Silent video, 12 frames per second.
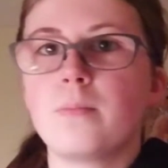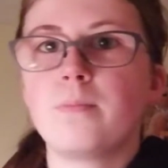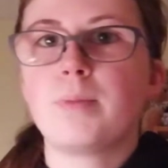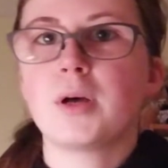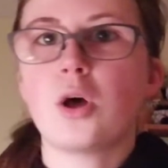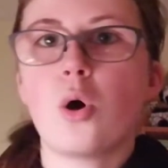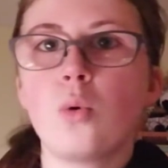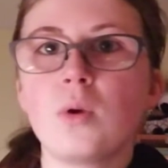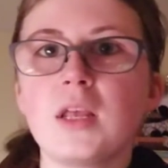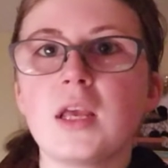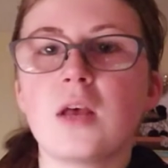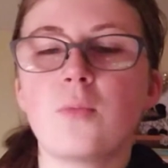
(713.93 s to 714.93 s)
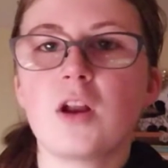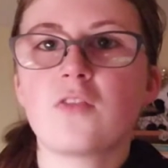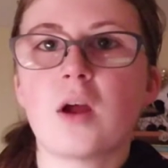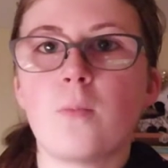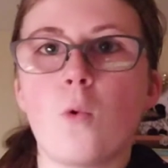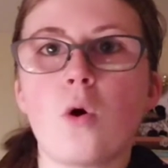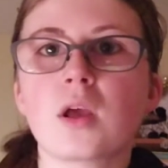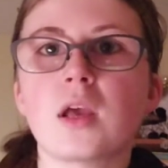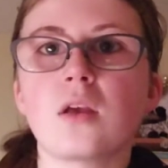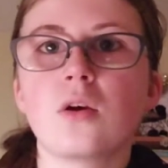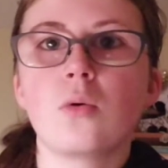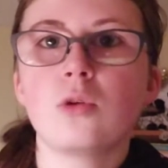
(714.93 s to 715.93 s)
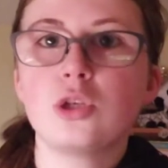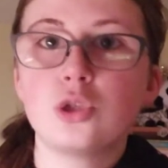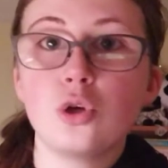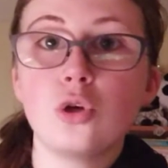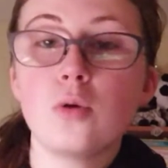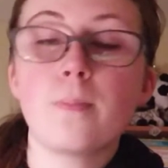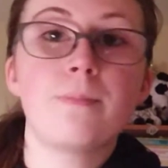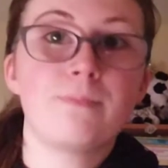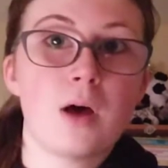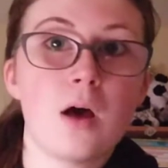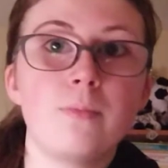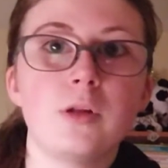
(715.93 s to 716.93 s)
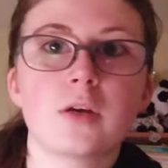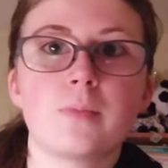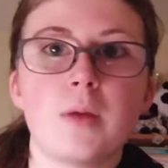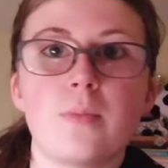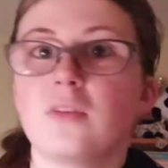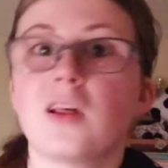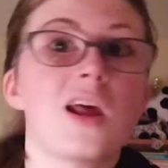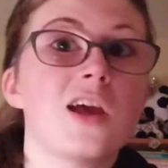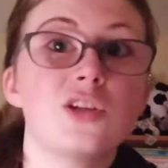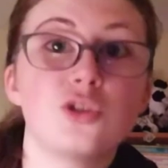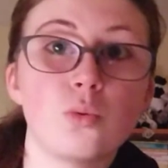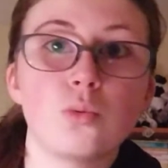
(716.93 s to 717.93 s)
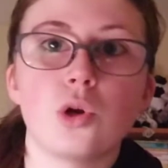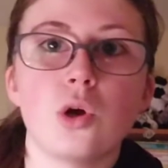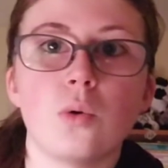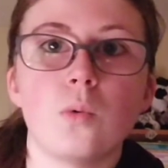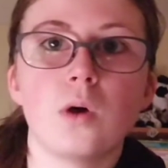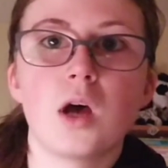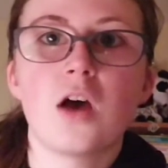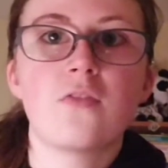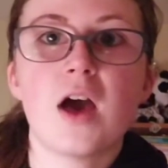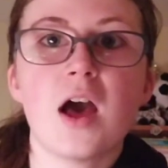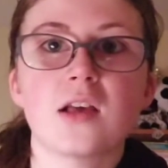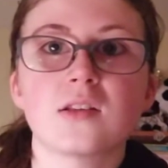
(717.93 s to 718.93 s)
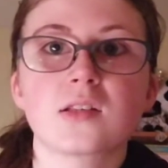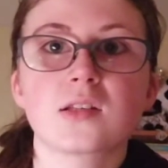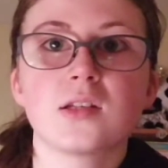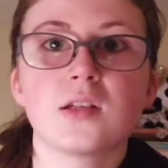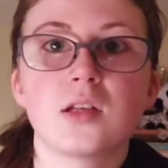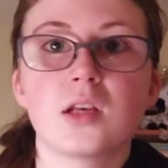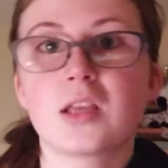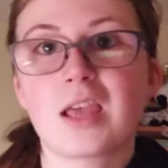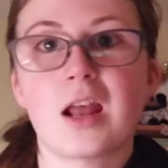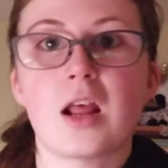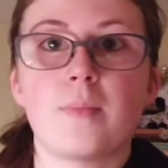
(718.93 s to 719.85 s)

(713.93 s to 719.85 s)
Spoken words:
But only whenever I'm walking, only 2 public people that I don't know have asked, can I